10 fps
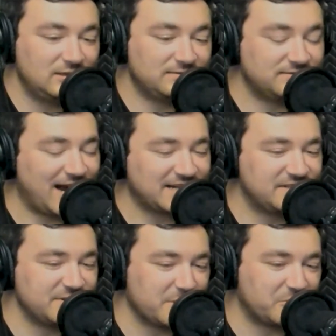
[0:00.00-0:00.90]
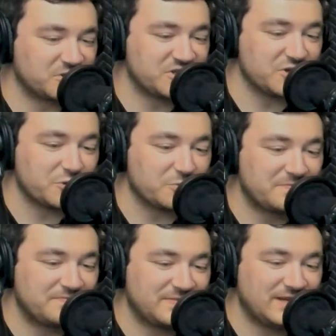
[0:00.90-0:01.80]
Fact number two:
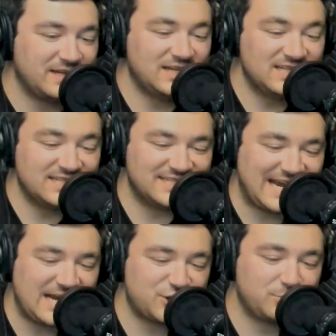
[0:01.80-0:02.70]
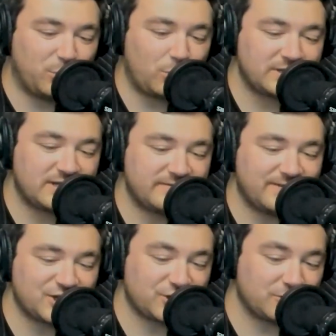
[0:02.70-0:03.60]
Dashboard
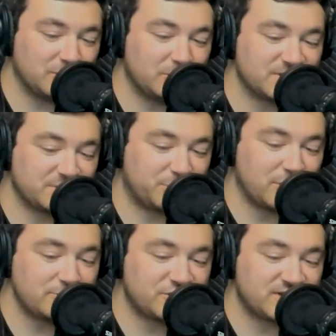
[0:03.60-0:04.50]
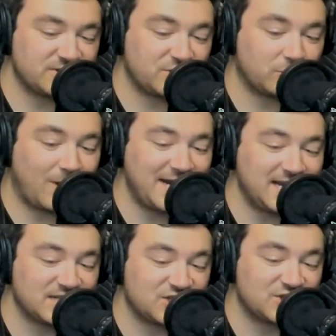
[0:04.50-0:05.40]
Confessional was approached to write
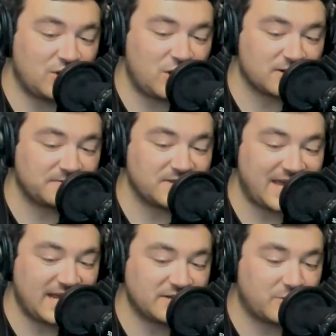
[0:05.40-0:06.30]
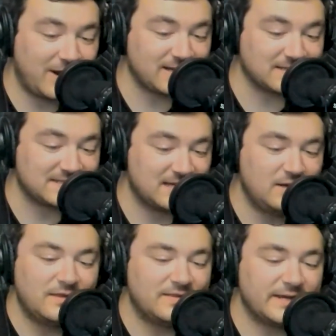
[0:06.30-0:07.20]
a song for the end credits.
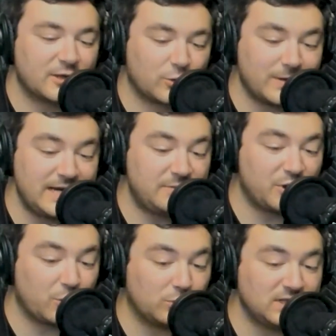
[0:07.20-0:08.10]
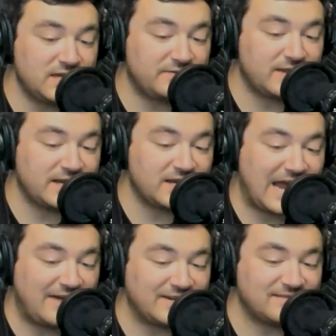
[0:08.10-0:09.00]
They agreed, but only if they could
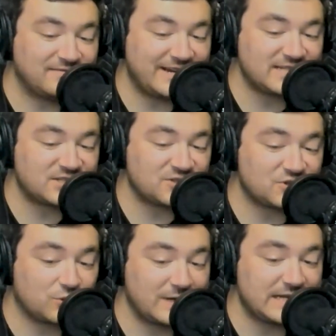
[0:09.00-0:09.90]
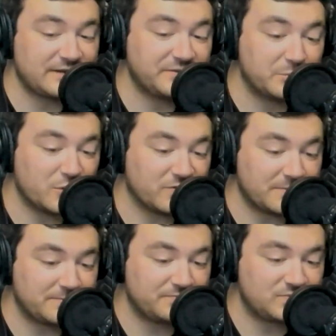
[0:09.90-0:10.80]
have an advanced screening of the
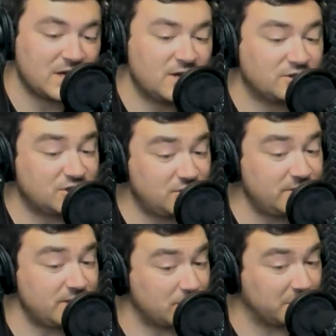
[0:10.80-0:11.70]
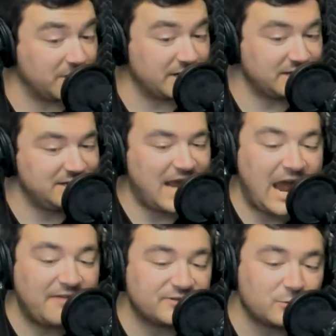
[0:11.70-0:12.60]
movie. The studio agreed.
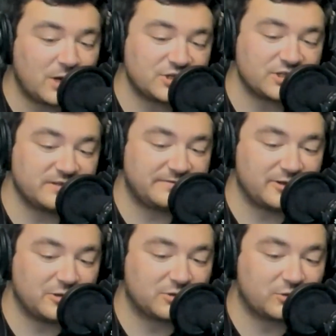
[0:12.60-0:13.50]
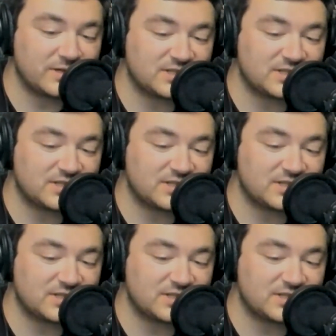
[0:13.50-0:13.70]
After watching the film, Chris